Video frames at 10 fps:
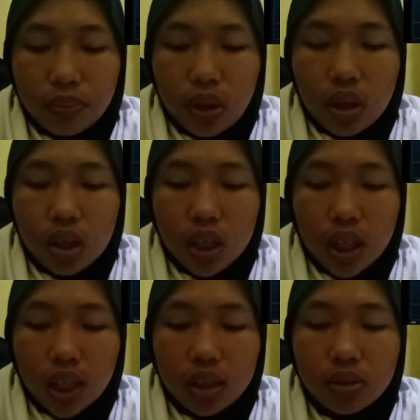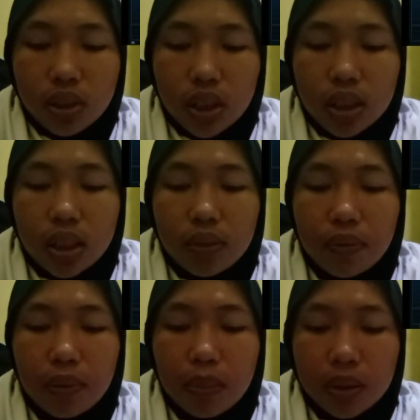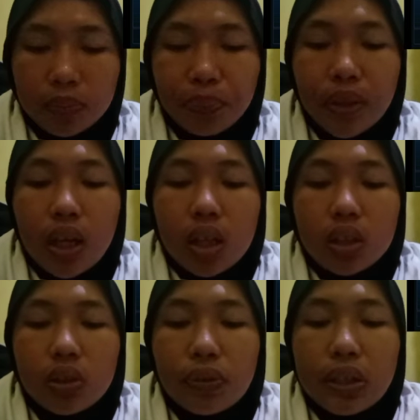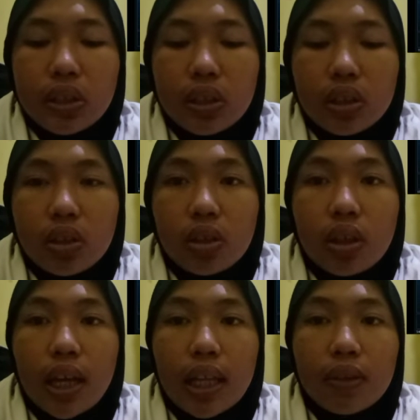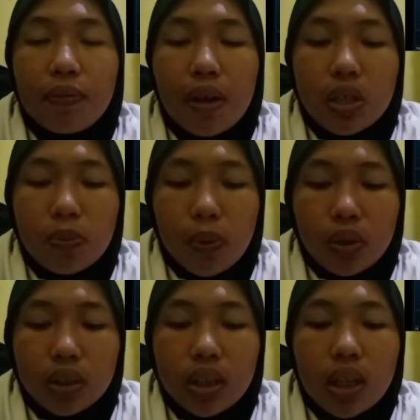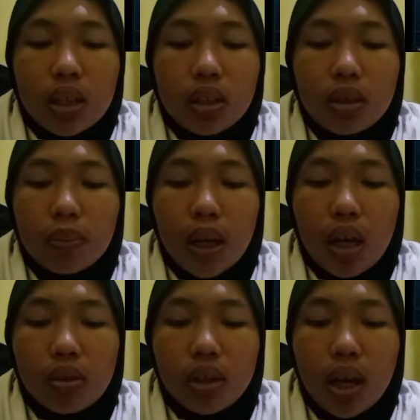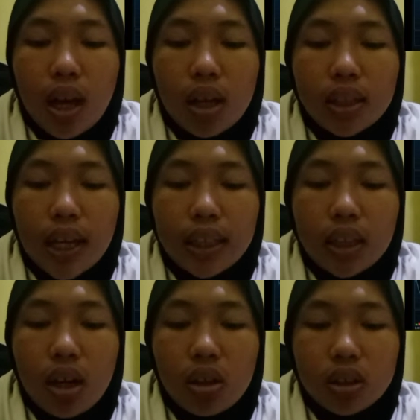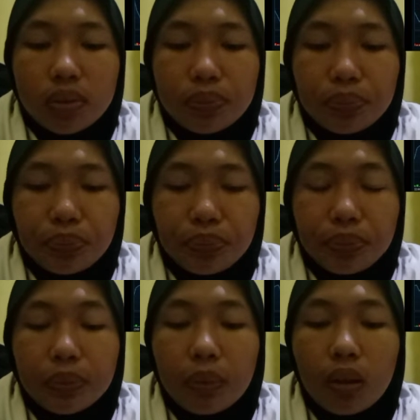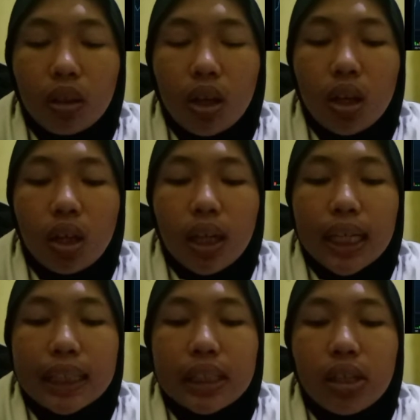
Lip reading: for country the framework to research the and passport to blow hot and cold a